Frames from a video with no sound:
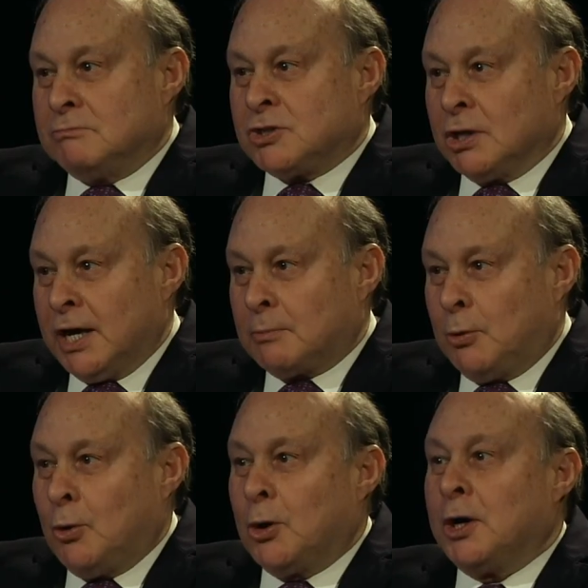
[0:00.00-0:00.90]
select
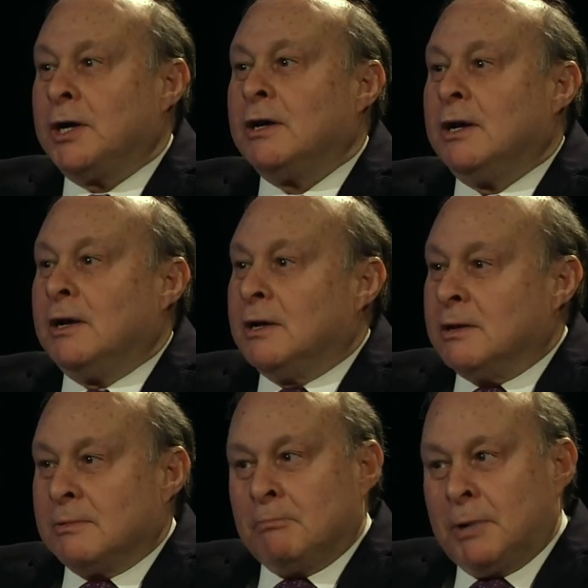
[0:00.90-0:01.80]
board,
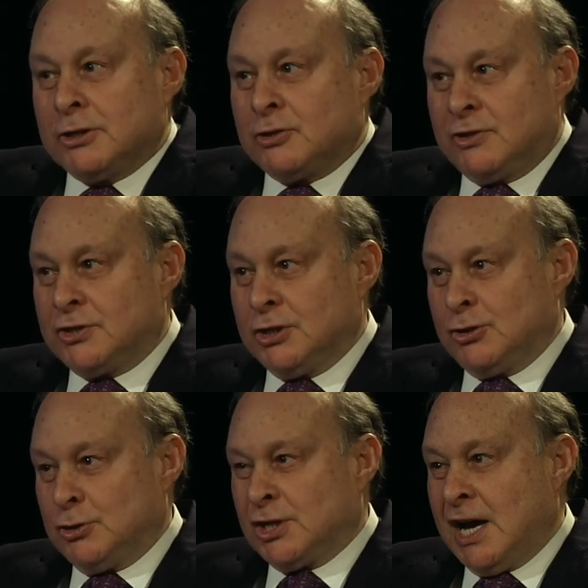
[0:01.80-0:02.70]
mm-hmm. bunch of
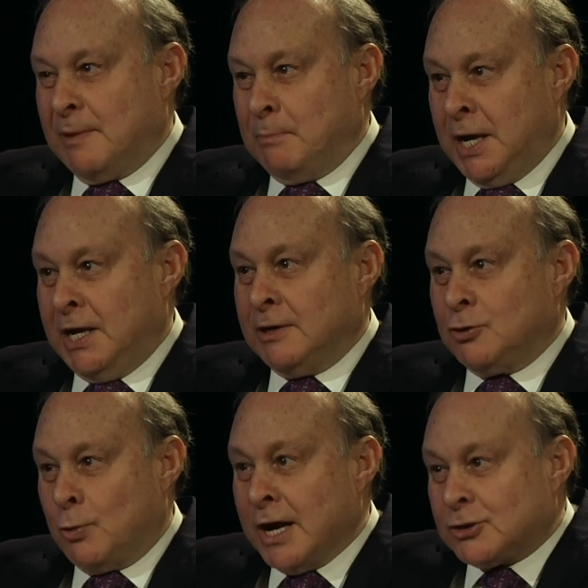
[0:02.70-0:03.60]
decisions got made, a
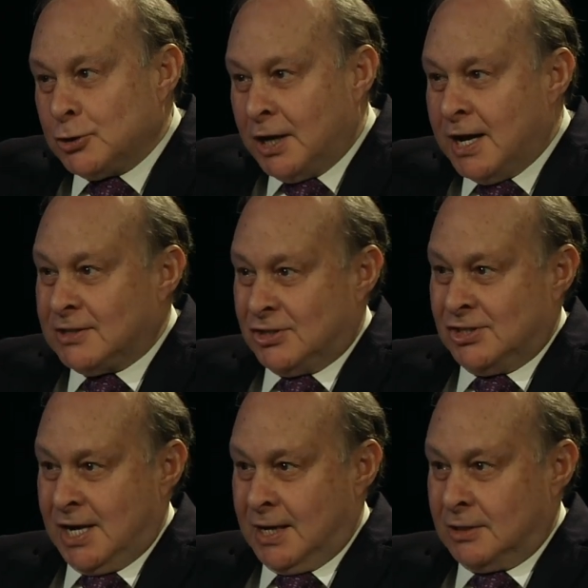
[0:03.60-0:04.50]
direction mm-hmm. got
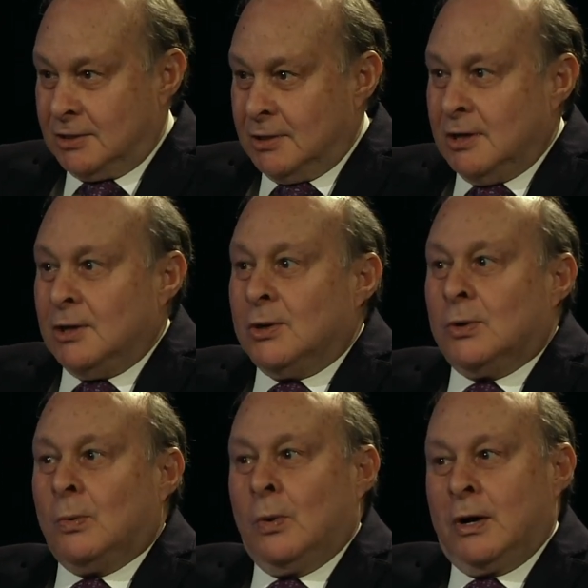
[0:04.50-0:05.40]
set. Mm-hmm.
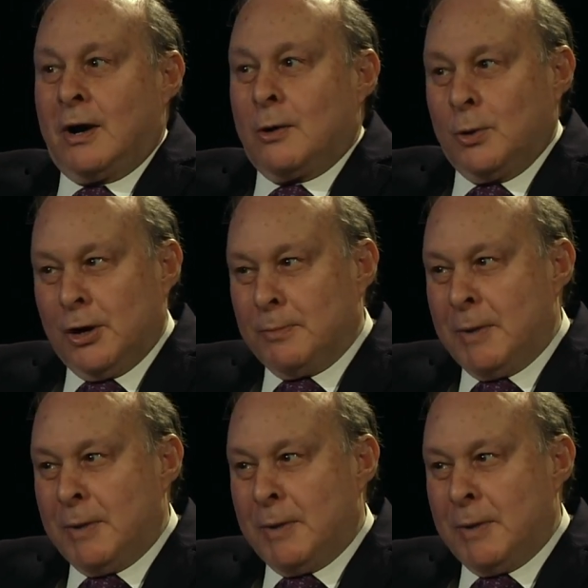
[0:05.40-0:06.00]
Where are we on